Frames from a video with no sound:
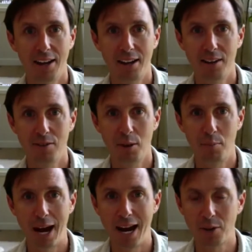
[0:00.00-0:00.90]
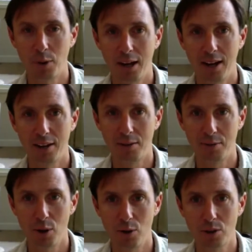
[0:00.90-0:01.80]
give the pathway to
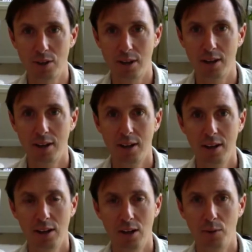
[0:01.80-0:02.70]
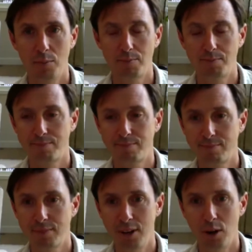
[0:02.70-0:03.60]
folks that
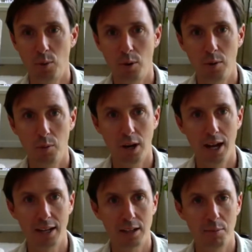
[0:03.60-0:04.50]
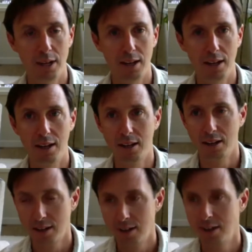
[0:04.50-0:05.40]
would like to be
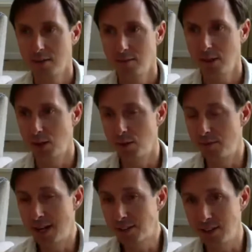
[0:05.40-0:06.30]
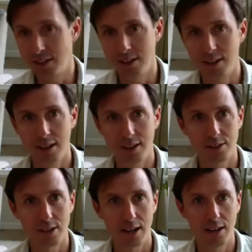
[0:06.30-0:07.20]
investing
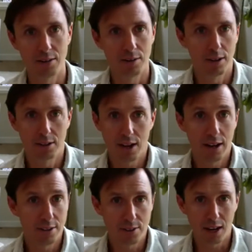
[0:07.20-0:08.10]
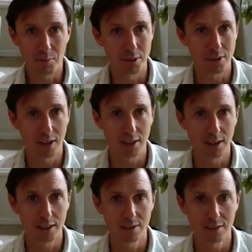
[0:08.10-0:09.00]
in exciting segments like
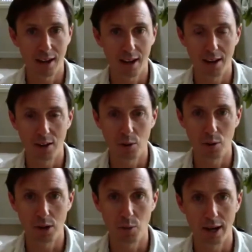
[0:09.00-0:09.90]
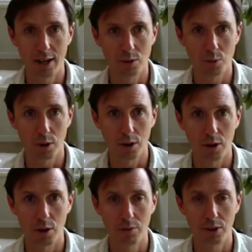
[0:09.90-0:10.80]
this, and do it in ways where you
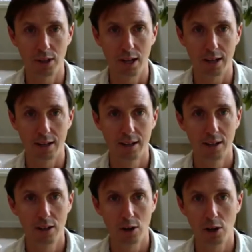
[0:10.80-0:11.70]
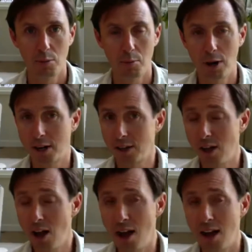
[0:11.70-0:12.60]
don't feel like you're going to be breaking the
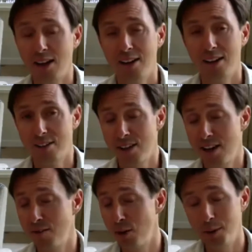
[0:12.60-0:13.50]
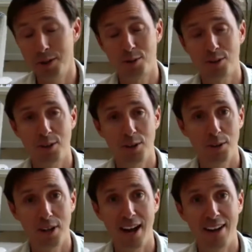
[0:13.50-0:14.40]
law, because I have no interest in doing that.